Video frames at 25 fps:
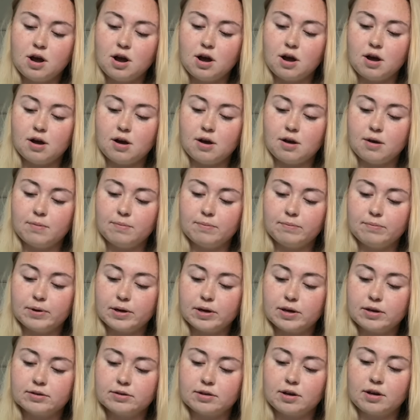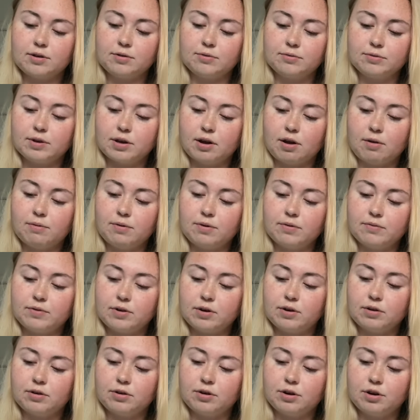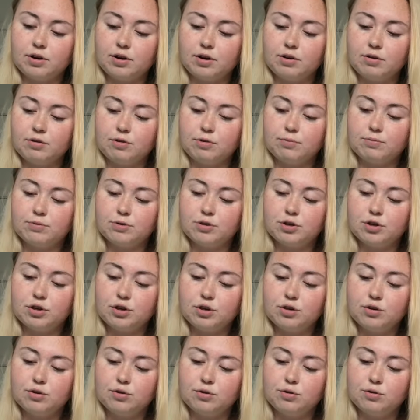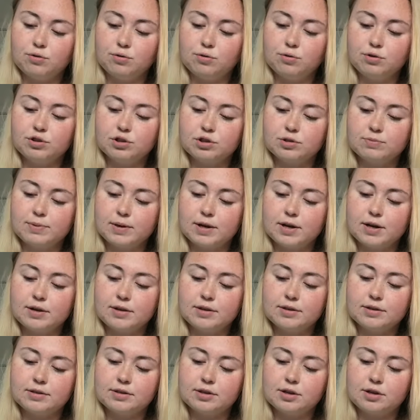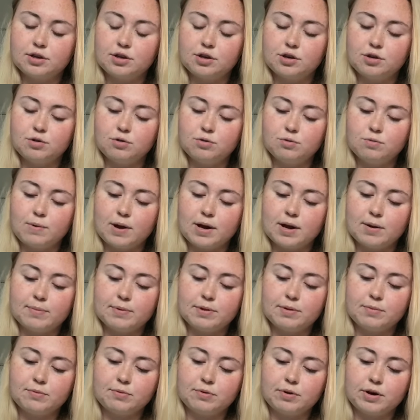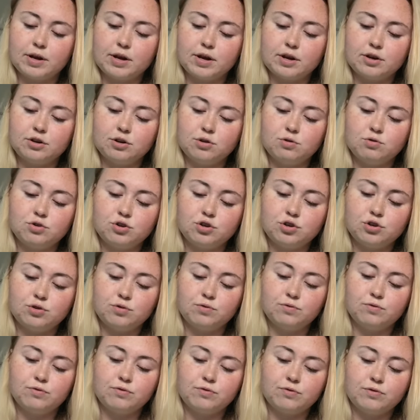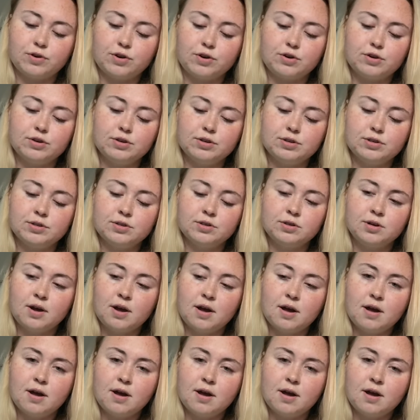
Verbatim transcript: um, because I don't think I would have done good in group two, just because you wake up in the morning and you shoot first.